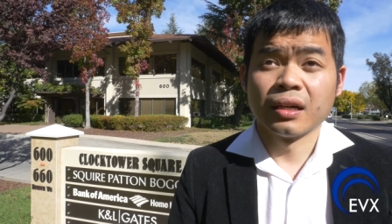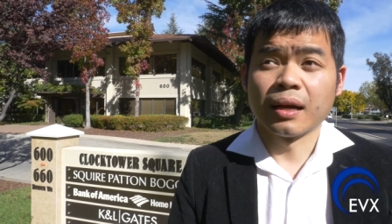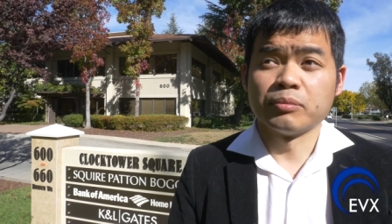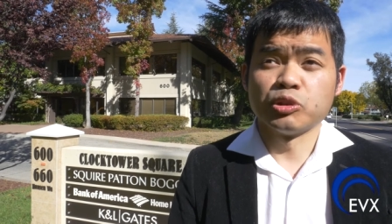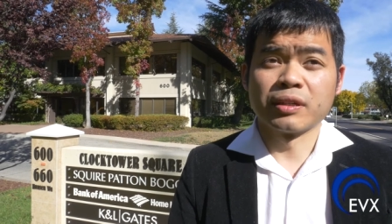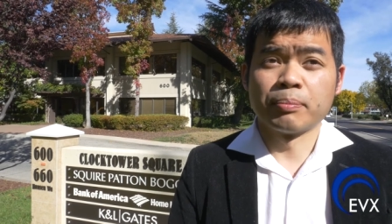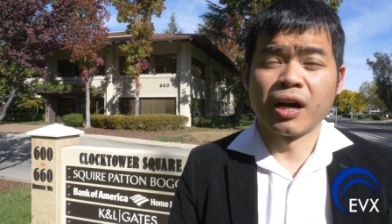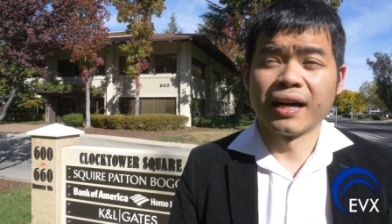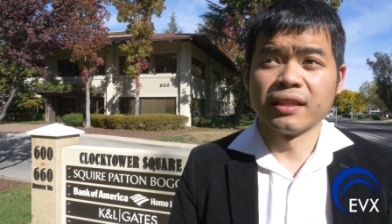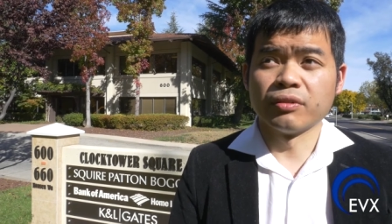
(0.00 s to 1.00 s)
I'm doing a
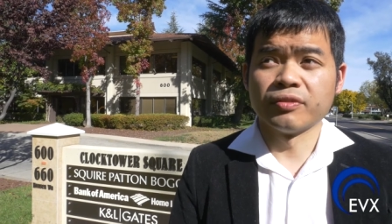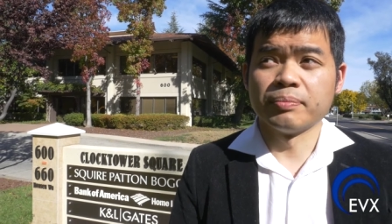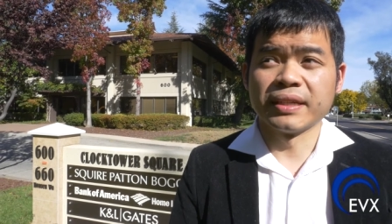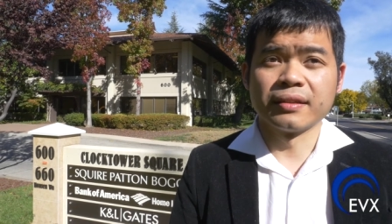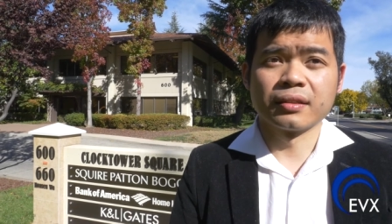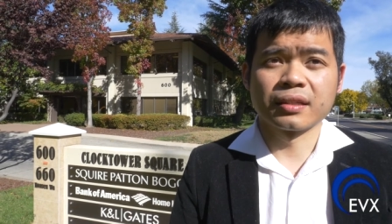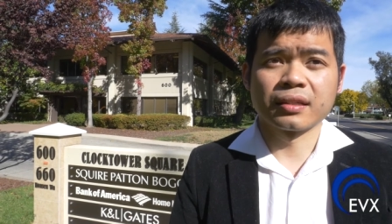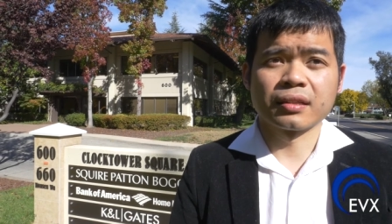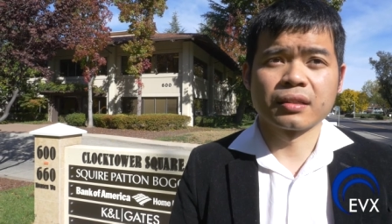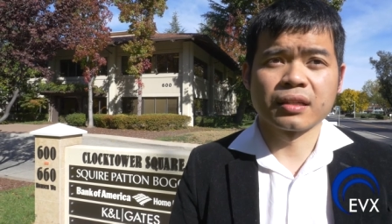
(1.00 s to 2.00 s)
pilot with a big
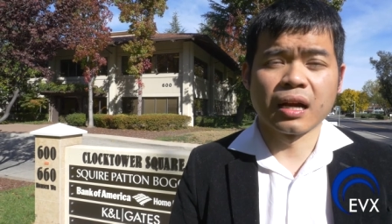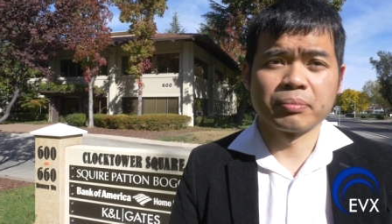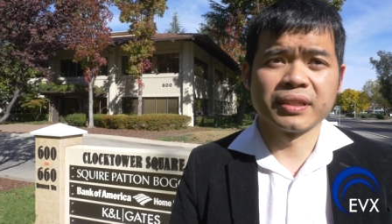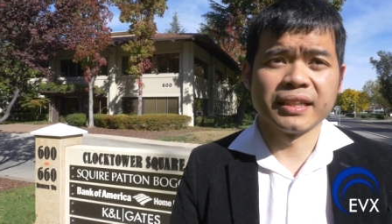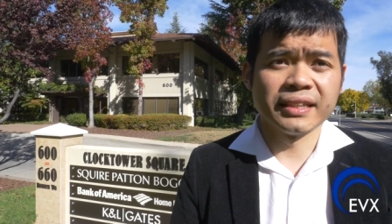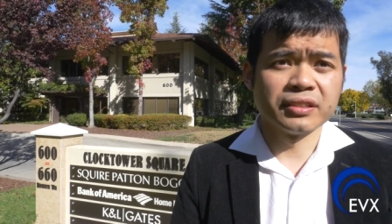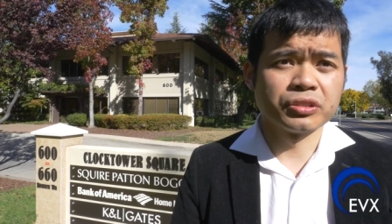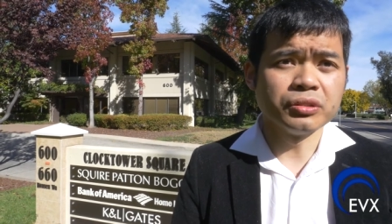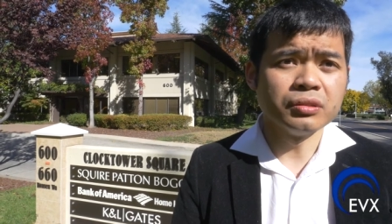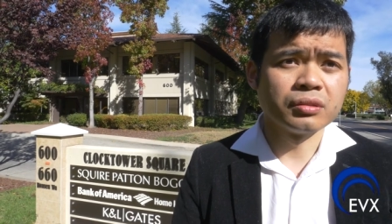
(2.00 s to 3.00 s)
company here
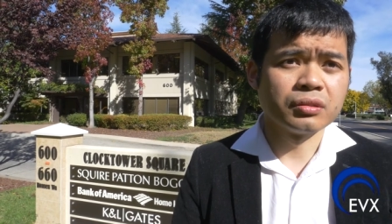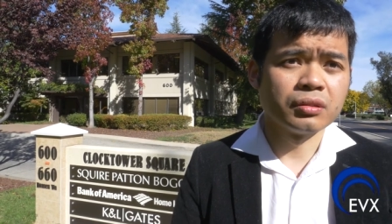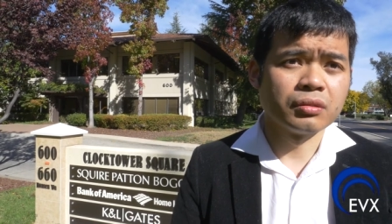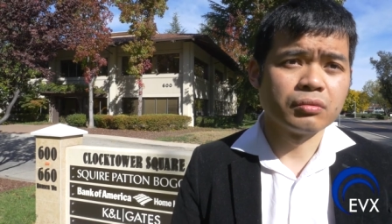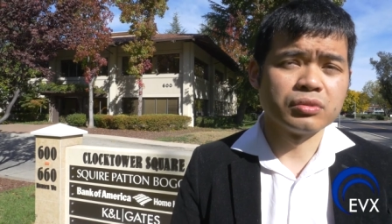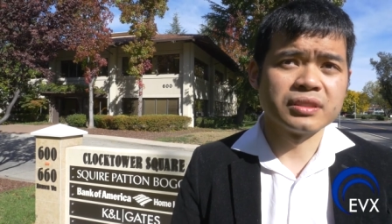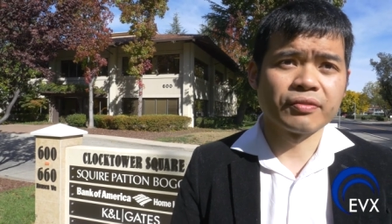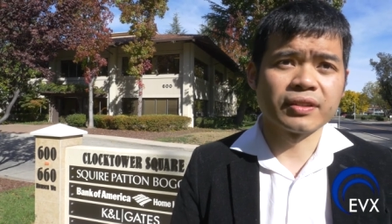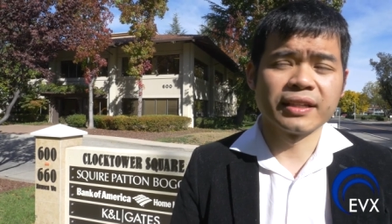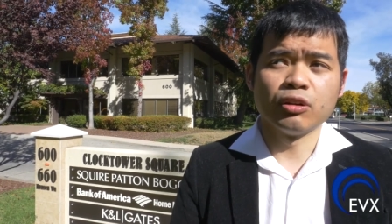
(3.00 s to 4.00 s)
too. Will
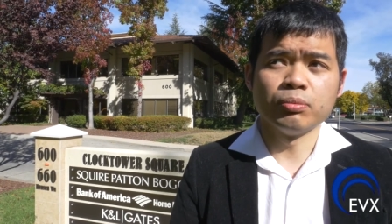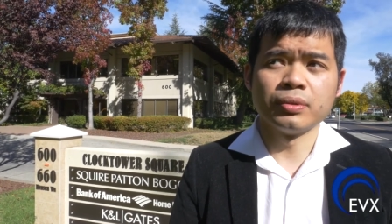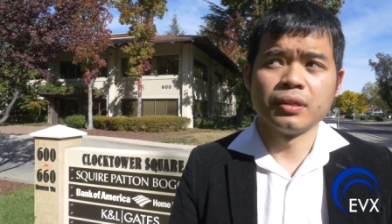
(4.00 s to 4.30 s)
definitely help